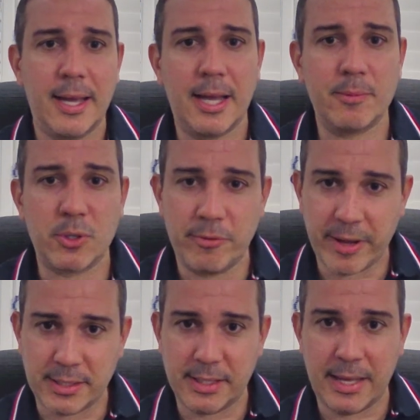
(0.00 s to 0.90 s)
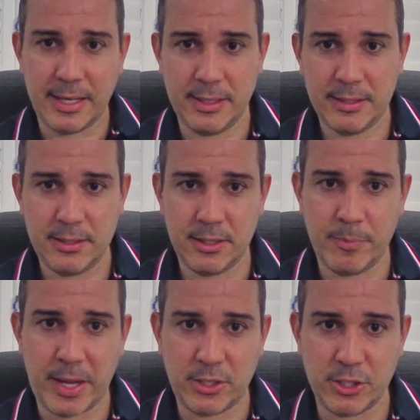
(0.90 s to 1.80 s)
So factor that into the
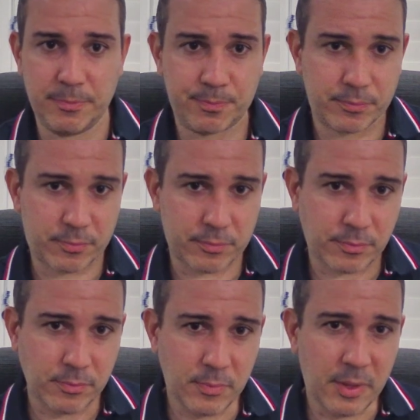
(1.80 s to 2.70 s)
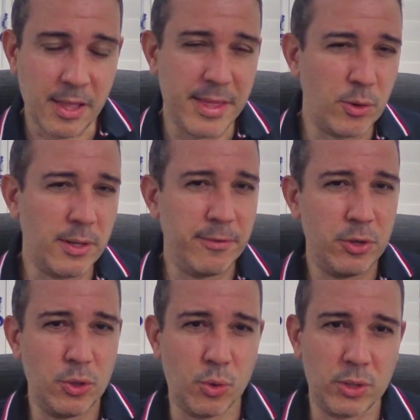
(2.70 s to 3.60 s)
budget. That'll give you
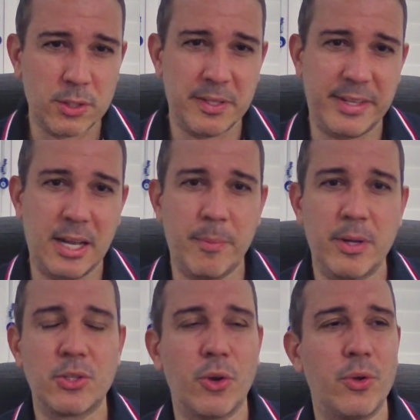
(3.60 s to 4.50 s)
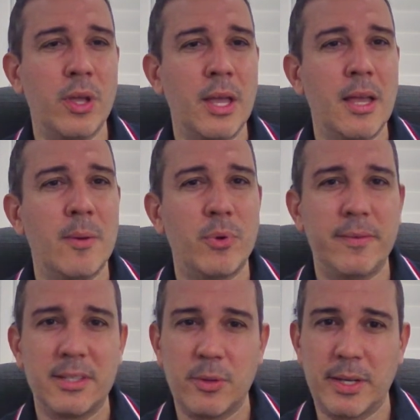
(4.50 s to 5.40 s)
your specific number. So
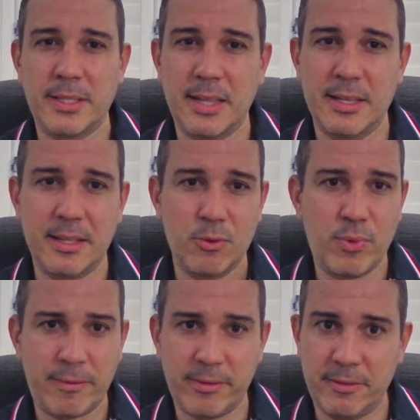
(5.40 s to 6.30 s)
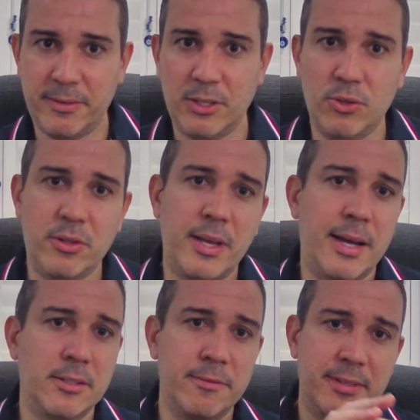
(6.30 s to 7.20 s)
previously when I said the roughly
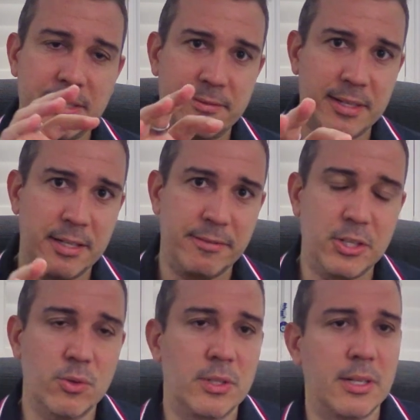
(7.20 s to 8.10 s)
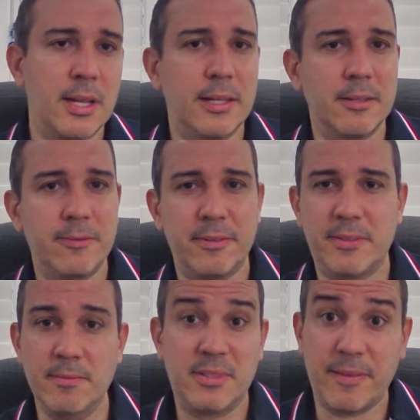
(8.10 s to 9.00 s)
52,000 for individuals and
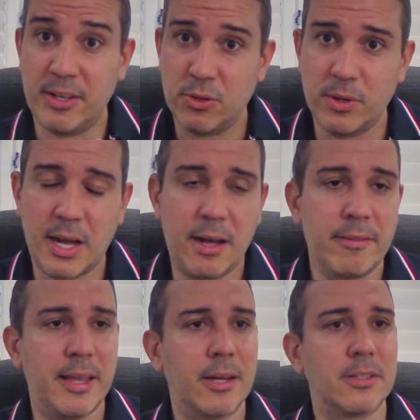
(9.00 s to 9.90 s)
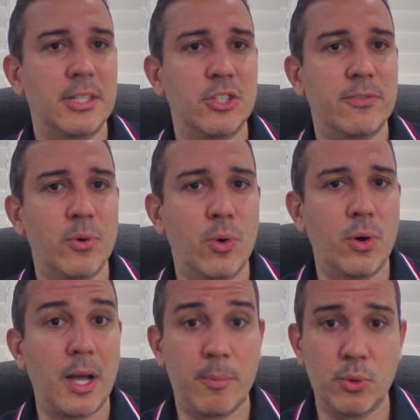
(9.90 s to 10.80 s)
72,500-ish for
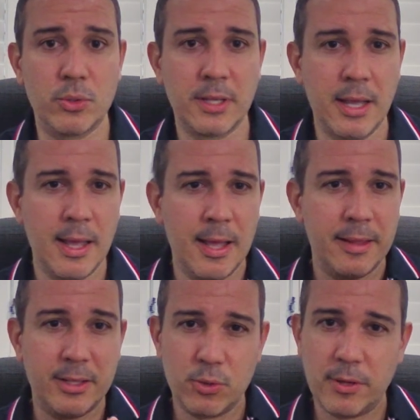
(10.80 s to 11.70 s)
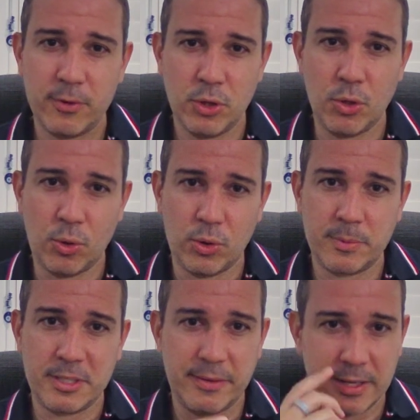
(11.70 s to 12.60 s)
couples, this will give you your
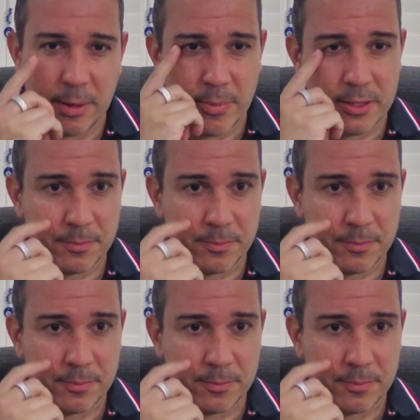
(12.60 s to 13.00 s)
specific number.